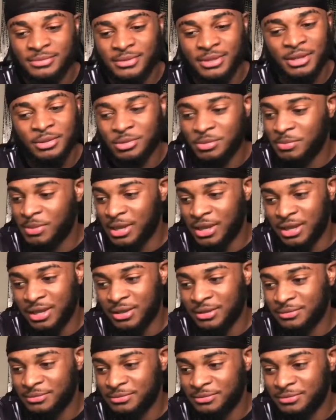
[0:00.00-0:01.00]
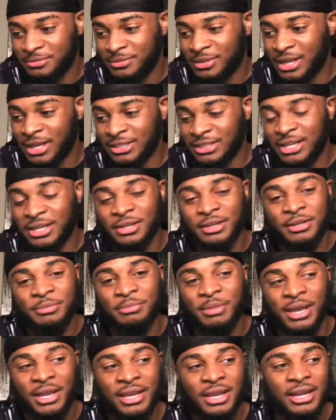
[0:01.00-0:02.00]
It was bad. As I look
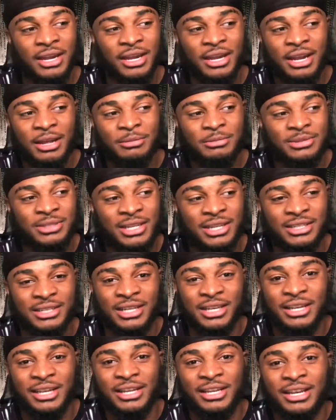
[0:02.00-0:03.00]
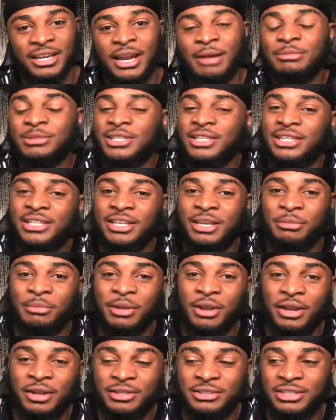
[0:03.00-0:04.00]
back at it, I was like, dang. And I'm scared to get
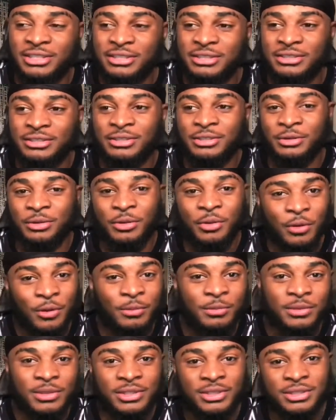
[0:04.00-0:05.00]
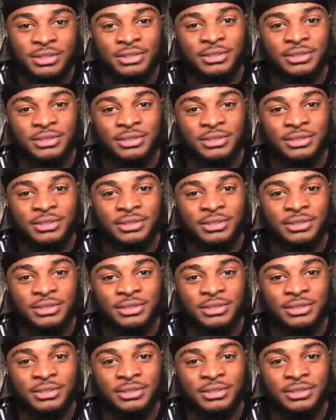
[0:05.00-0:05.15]
married because, you know, Cornley is